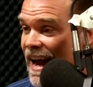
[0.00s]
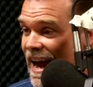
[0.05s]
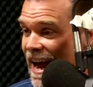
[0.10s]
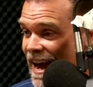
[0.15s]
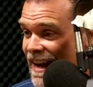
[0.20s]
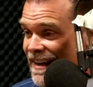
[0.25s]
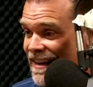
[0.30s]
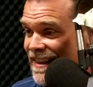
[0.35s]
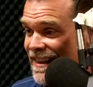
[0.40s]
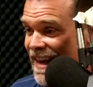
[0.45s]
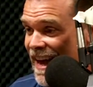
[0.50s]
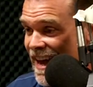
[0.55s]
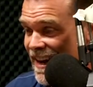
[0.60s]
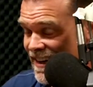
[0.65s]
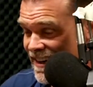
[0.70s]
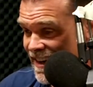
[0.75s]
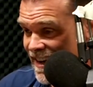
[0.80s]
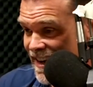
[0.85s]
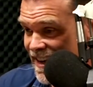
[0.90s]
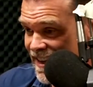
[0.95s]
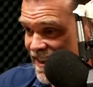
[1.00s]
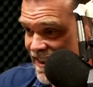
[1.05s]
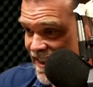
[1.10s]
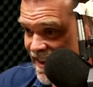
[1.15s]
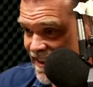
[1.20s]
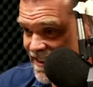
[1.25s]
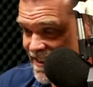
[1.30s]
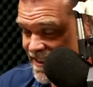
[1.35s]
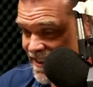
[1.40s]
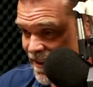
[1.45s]
And then
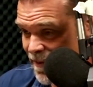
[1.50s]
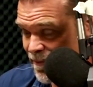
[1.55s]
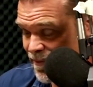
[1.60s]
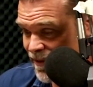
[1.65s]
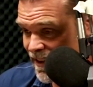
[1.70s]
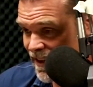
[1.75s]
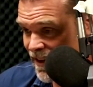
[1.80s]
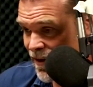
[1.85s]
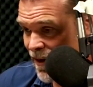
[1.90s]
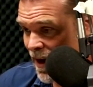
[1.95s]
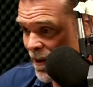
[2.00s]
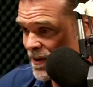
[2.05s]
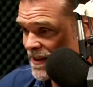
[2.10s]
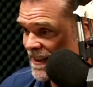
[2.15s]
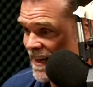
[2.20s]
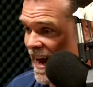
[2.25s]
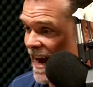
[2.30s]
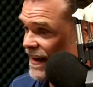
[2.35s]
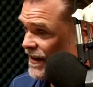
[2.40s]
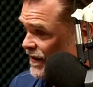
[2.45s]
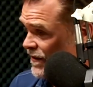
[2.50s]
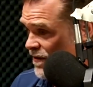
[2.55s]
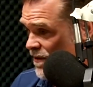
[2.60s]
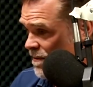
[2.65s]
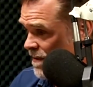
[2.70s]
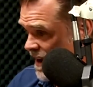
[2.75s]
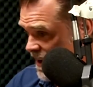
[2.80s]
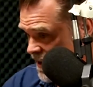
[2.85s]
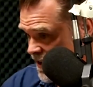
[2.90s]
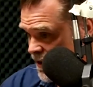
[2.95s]
this, I was an actor for
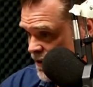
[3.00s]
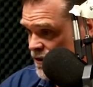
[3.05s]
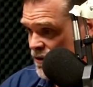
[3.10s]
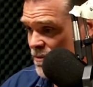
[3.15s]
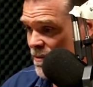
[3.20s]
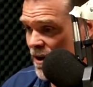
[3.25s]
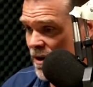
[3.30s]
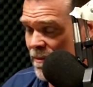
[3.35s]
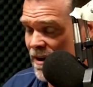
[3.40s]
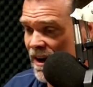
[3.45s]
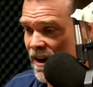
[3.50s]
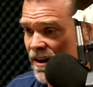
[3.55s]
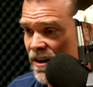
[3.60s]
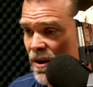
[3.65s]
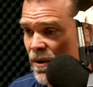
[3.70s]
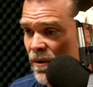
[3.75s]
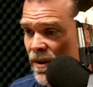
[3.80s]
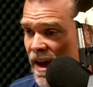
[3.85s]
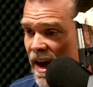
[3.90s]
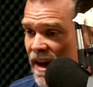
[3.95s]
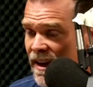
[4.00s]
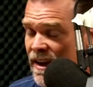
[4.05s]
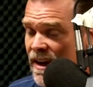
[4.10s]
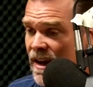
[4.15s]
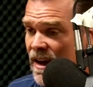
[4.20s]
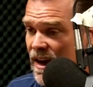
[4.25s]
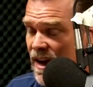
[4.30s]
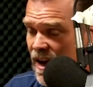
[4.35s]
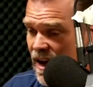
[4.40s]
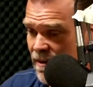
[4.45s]
many years. You may or may not know that.
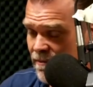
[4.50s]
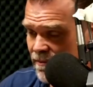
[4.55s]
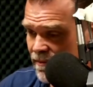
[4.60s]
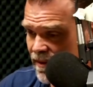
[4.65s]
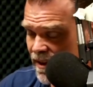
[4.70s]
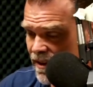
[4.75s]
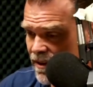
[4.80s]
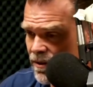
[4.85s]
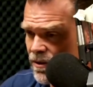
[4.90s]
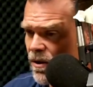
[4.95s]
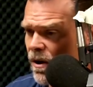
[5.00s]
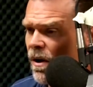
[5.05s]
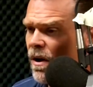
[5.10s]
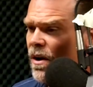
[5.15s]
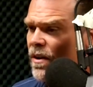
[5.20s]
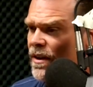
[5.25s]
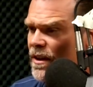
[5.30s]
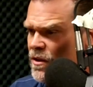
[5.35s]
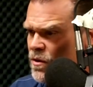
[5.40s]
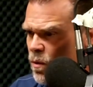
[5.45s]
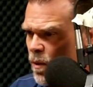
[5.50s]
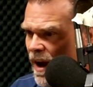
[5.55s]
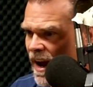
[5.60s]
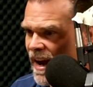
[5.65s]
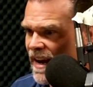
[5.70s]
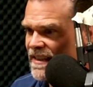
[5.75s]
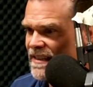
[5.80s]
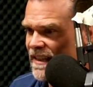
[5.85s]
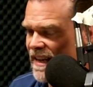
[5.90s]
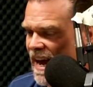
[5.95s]
There's all these
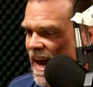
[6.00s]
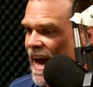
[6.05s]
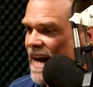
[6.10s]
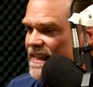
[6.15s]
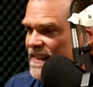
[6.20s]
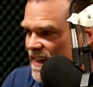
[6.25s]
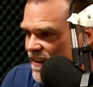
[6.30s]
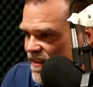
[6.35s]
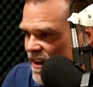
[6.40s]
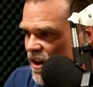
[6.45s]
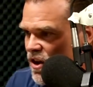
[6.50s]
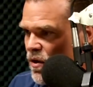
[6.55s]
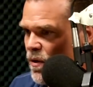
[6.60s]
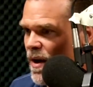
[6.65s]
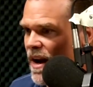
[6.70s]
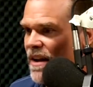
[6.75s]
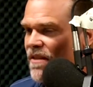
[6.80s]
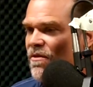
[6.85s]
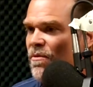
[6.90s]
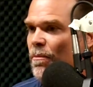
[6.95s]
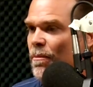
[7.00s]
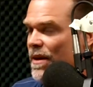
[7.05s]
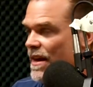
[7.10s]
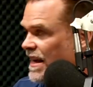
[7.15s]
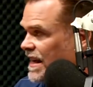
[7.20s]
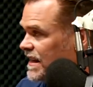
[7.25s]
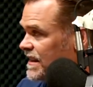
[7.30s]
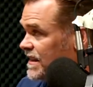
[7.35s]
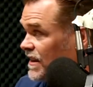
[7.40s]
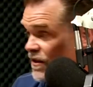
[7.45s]
ways. It has to have that creative
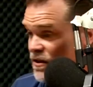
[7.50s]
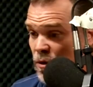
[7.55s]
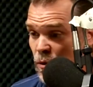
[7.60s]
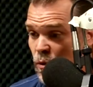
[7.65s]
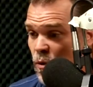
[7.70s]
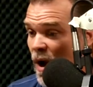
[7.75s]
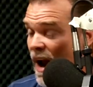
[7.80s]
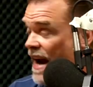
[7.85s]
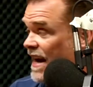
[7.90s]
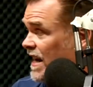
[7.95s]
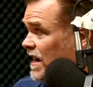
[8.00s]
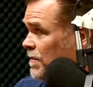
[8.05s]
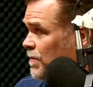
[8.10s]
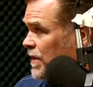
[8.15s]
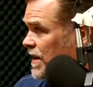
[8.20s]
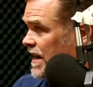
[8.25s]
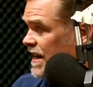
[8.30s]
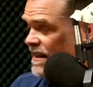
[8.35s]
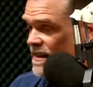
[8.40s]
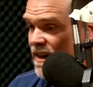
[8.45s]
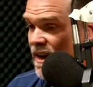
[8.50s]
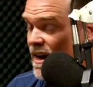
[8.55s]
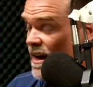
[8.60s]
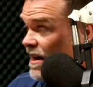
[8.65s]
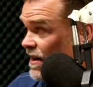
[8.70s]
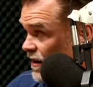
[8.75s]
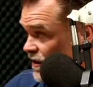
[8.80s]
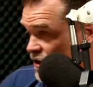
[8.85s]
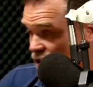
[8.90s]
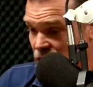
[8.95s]
piece. There's a writing piece.
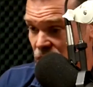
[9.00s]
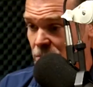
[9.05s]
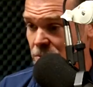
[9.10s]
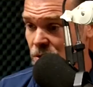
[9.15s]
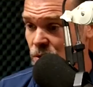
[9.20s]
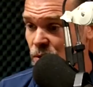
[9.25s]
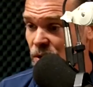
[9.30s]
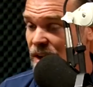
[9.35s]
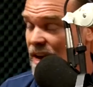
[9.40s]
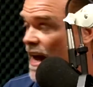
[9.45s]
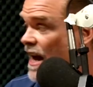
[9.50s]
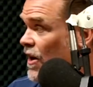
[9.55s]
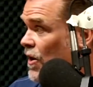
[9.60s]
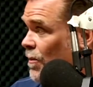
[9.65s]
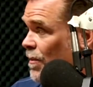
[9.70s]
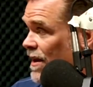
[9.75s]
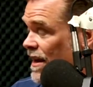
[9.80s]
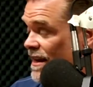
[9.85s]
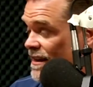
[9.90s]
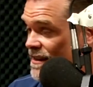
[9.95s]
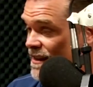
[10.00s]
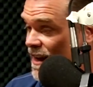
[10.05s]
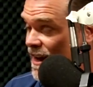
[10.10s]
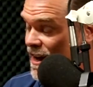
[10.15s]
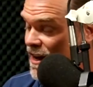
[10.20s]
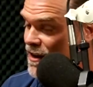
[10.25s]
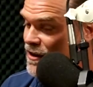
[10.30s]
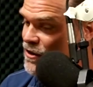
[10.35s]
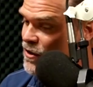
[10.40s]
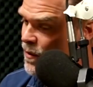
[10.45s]
There's a communicator piece.
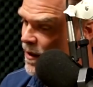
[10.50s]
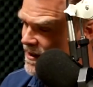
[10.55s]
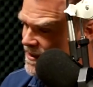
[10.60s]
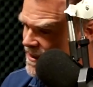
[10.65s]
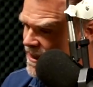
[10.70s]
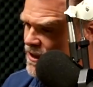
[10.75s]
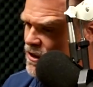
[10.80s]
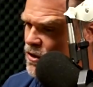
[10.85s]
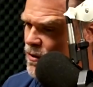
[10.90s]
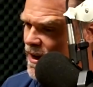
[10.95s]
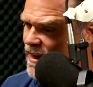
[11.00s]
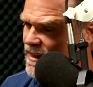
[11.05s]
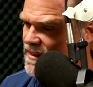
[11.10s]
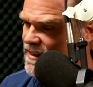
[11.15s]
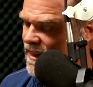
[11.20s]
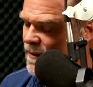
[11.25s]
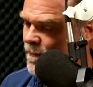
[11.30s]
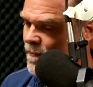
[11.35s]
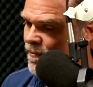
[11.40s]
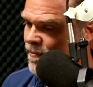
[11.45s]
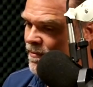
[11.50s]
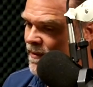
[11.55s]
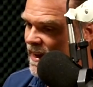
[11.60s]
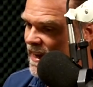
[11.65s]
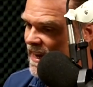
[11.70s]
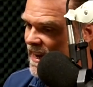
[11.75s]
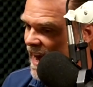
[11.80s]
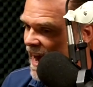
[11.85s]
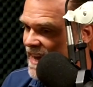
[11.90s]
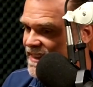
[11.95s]
So it's interesting.
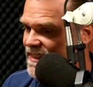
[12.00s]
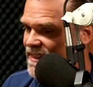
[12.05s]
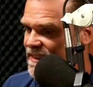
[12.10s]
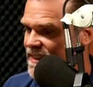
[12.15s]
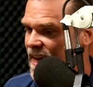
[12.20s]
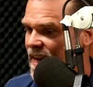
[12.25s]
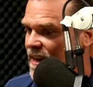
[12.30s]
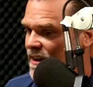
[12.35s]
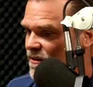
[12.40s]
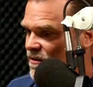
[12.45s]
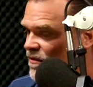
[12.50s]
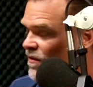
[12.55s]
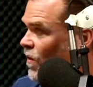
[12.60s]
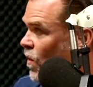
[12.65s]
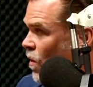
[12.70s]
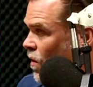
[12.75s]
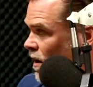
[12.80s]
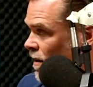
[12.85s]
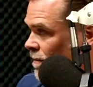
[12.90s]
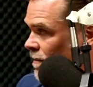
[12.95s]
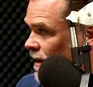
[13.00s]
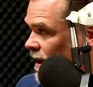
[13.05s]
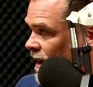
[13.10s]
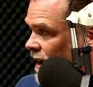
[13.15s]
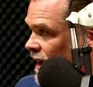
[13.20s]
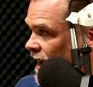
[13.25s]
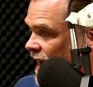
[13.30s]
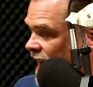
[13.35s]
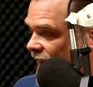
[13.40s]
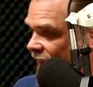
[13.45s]
It hasn't taken form.
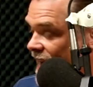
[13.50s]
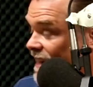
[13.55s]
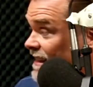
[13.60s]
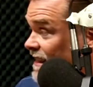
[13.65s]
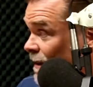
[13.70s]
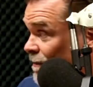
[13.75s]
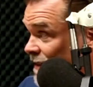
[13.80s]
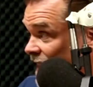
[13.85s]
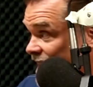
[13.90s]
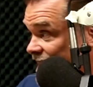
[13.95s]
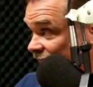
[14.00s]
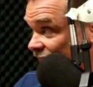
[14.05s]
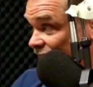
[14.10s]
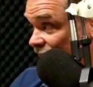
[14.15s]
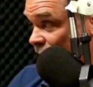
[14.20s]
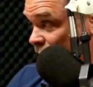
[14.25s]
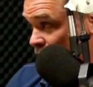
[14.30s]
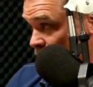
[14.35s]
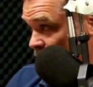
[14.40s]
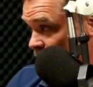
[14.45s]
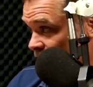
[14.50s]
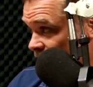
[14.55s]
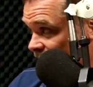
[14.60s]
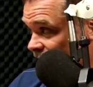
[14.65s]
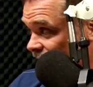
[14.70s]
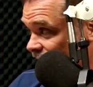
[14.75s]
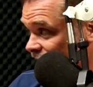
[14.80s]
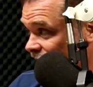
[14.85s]
And some days that's unnerving.